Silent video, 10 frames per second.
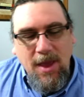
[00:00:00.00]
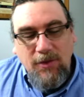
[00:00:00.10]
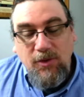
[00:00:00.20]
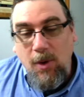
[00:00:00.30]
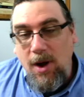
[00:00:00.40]

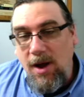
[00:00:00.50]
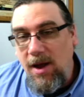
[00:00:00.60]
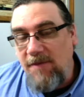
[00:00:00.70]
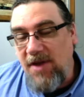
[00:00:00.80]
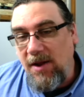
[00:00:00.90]
So
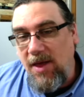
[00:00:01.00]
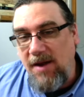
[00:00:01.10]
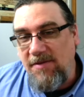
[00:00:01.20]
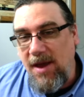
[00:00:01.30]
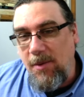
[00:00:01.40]
I've got a
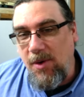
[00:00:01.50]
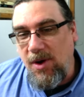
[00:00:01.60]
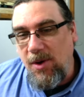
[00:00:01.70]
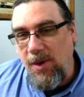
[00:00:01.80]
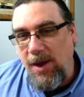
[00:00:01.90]
lot of that
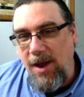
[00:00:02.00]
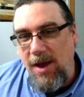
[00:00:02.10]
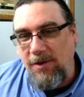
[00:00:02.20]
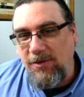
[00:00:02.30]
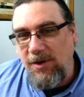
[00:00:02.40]
work going
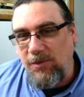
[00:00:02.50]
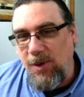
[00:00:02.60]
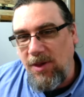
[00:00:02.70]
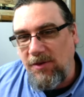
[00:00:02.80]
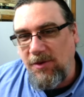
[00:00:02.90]
on, as, as
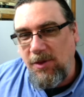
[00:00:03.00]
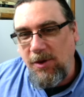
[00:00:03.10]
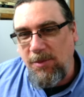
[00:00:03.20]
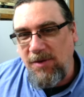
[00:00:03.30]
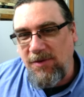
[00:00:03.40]
well as a
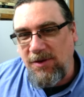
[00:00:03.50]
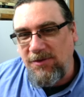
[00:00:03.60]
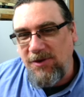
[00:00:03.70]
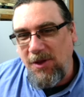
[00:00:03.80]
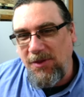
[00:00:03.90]
little bit of
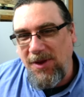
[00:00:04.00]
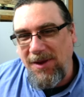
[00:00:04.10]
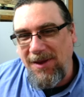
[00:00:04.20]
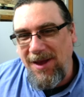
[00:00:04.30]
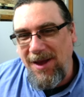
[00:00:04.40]

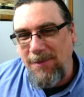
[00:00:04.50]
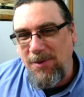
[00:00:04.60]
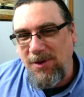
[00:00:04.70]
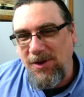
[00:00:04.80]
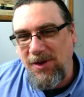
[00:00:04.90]
consulting on
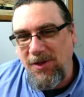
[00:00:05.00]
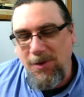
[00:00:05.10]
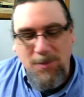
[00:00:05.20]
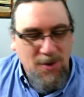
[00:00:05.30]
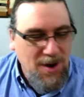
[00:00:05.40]

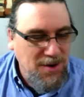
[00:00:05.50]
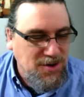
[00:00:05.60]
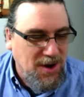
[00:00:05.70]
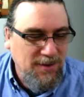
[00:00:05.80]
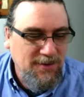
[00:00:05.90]
particular
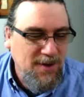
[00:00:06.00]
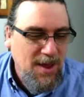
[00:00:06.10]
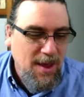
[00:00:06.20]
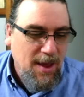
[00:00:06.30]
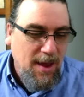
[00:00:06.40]
projects.
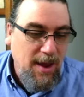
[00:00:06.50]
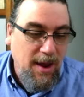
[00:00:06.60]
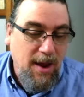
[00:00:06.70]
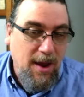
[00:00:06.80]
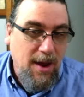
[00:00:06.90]

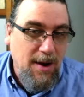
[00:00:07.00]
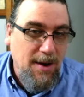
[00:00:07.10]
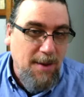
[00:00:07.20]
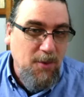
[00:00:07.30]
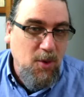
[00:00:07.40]
And
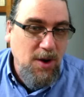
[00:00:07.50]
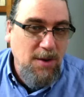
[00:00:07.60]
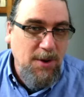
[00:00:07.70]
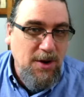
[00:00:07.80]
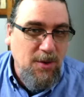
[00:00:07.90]
I'm going
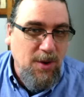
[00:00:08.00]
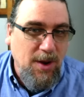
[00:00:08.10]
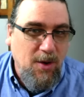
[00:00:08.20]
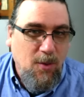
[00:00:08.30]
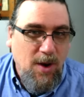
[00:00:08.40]
to be
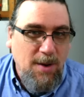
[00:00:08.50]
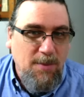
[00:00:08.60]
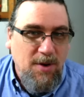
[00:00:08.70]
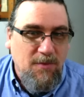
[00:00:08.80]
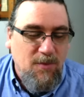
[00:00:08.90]
doing quite a
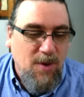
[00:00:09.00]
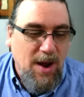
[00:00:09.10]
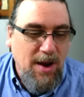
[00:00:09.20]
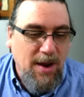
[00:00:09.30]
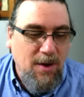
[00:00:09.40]
bit of
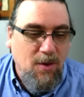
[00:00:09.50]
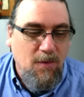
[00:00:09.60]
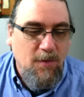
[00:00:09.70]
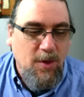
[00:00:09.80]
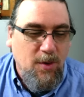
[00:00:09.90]
writing
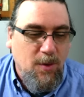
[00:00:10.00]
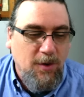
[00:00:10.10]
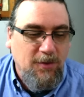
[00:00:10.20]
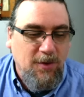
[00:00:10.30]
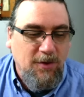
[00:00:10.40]
over the
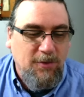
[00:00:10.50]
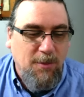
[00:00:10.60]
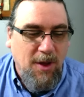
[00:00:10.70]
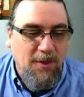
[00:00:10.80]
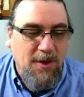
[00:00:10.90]
course of this
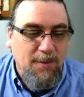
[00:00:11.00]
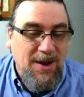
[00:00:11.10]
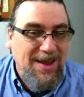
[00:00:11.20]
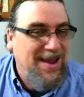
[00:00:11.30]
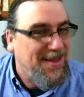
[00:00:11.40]
month. I'm
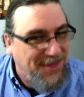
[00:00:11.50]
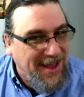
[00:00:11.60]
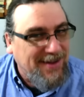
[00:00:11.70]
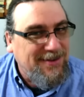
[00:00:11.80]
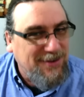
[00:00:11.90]
going to get
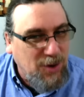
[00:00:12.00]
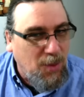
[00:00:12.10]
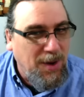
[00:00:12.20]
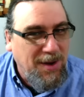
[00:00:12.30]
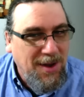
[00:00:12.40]
that
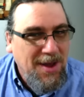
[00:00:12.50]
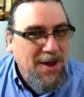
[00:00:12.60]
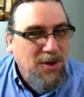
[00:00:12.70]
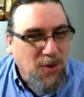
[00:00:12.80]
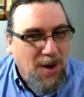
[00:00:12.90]
Stoic
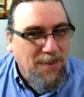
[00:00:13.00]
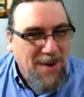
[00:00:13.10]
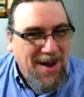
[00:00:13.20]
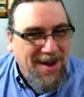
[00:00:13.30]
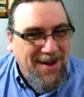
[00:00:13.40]

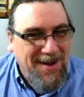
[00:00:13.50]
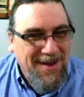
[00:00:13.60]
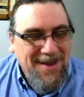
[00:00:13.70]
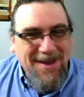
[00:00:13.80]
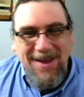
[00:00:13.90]

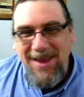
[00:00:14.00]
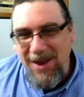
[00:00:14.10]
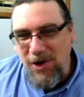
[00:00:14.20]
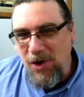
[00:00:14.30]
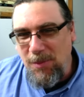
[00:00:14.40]
Dogmata
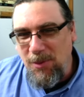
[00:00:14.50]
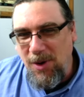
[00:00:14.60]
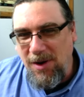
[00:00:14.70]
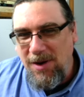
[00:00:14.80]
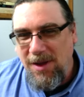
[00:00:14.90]
Anger
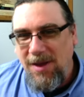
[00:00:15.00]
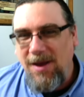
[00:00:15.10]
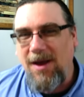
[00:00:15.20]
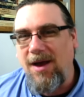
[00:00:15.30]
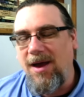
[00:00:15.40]
book,
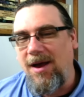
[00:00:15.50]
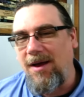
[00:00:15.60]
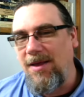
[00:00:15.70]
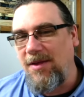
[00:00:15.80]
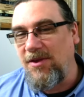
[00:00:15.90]

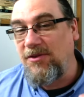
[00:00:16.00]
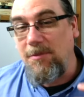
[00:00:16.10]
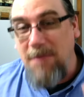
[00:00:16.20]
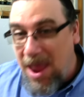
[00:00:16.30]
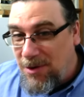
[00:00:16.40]
Uh, at least the
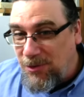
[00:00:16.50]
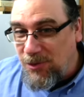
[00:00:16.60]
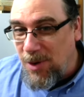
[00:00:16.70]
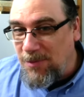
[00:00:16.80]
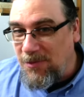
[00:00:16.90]

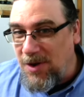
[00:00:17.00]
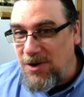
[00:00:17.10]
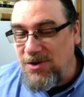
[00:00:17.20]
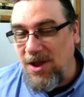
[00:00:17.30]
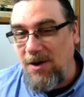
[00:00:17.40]
manuscript,
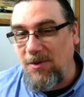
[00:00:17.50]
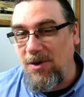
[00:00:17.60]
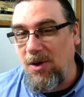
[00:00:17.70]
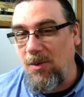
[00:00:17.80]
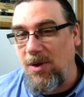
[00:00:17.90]
finished. I don't
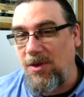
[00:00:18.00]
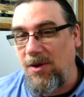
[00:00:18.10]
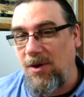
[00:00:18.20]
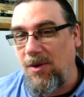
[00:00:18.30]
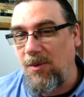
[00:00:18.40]
know
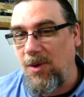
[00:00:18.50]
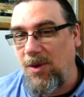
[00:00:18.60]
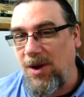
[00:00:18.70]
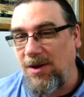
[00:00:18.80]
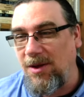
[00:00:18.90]
whether we're
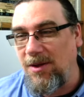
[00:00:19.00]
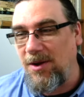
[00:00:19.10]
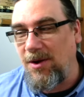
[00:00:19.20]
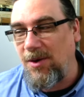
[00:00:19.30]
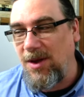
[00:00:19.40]
going to,
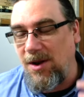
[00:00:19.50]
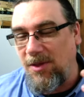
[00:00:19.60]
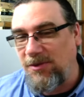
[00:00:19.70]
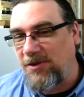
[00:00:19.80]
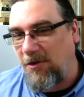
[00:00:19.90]
you know, get
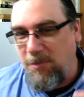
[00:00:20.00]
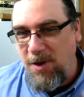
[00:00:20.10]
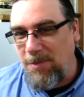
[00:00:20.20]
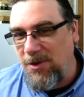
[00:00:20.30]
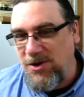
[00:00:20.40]
all the
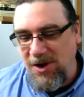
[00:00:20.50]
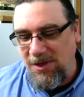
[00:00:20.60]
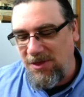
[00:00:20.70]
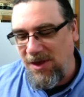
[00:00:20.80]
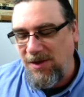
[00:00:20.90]

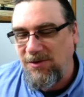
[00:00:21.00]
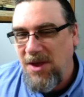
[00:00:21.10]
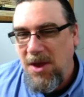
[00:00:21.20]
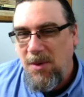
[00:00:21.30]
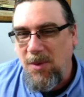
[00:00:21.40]
self-publishing things
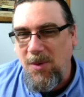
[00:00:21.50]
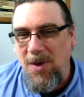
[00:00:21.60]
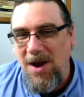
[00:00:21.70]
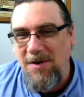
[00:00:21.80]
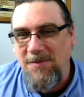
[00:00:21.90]

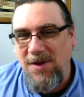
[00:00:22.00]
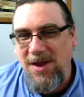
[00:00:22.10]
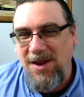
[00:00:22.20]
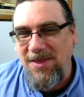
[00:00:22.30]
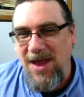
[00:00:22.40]
required for
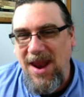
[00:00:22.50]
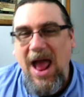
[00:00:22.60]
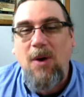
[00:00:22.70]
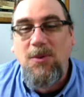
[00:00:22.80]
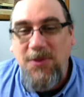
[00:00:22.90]
getting that
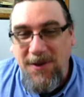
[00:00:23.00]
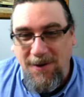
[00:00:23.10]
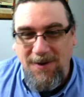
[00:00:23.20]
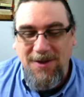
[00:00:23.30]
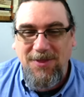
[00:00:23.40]
out
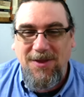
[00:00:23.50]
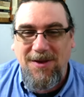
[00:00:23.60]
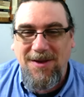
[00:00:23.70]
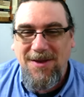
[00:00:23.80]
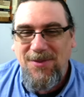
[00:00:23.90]
there in
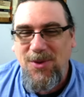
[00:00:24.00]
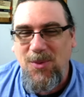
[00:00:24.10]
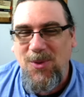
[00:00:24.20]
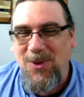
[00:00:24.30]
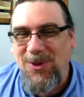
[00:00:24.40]
the, the
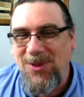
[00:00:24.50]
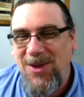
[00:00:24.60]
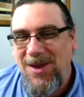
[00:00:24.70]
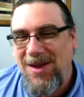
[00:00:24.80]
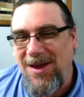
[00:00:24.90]
world
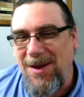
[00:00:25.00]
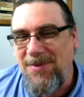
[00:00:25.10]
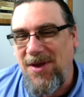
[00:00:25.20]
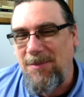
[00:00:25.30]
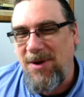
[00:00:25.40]
uh,
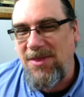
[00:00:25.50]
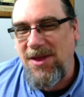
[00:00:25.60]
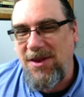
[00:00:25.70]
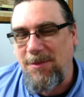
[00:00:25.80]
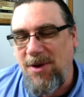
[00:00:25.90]
done by the
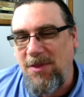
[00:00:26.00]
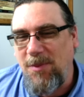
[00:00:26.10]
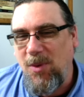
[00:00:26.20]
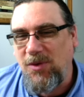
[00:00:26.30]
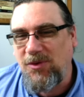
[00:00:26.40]
end of the month,
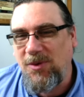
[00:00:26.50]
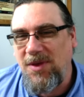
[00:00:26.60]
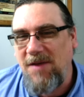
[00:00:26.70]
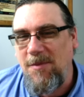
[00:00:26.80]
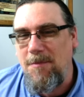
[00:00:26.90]
but we'll
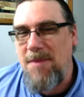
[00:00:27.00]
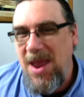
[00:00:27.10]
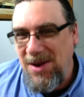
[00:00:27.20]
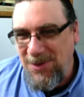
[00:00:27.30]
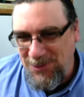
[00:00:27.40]
certainly have a
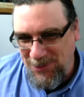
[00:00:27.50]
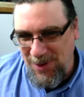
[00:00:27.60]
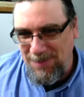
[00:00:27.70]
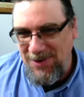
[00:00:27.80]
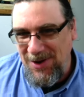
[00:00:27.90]

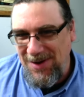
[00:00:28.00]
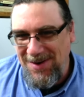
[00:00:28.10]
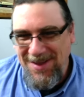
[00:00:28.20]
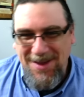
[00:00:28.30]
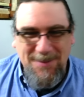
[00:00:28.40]
manuscript
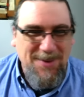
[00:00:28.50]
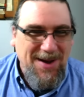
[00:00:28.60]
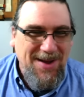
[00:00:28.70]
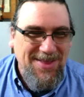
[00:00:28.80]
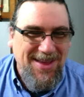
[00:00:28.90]
done
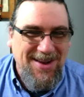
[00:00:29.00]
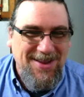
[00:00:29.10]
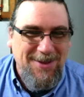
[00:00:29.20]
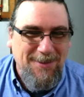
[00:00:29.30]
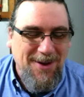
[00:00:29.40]
by the end
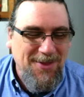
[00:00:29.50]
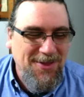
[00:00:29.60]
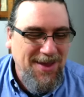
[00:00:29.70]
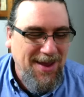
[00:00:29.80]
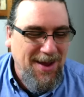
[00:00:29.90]
of the
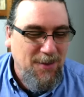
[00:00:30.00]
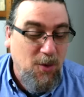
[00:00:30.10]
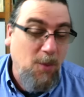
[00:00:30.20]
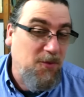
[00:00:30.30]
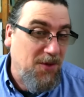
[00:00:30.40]
month, and
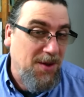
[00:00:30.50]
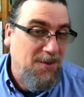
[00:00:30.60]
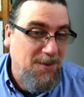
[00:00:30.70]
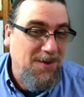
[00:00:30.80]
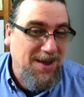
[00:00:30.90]
hopefully
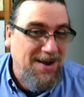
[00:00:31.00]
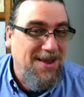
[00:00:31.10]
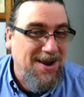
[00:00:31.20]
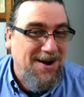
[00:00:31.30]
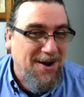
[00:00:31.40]
we'll get,
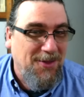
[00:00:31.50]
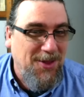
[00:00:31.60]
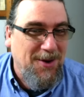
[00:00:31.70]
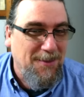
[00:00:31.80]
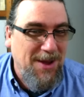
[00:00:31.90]
get it out
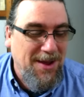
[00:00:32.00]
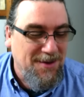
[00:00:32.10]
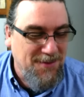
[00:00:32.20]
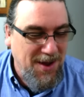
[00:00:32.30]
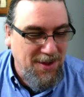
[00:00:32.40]
there and make it
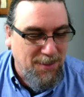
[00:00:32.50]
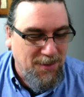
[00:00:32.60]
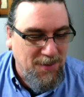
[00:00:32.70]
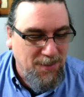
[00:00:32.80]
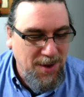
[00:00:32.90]
available
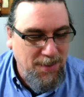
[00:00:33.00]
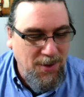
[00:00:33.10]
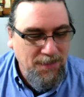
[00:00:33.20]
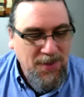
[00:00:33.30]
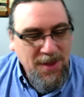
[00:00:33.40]
for
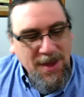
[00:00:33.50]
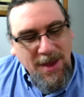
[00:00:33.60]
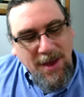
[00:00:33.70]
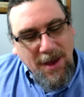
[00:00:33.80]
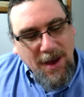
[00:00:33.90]
people.
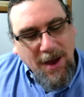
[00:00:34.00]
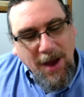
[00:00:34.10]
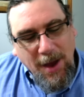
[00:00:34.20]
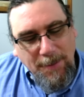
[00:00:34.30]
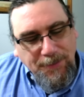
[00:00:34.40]

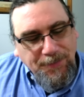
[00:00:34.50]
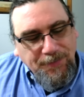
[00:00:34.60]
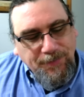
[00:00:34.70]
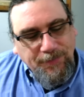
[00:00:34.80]
Um,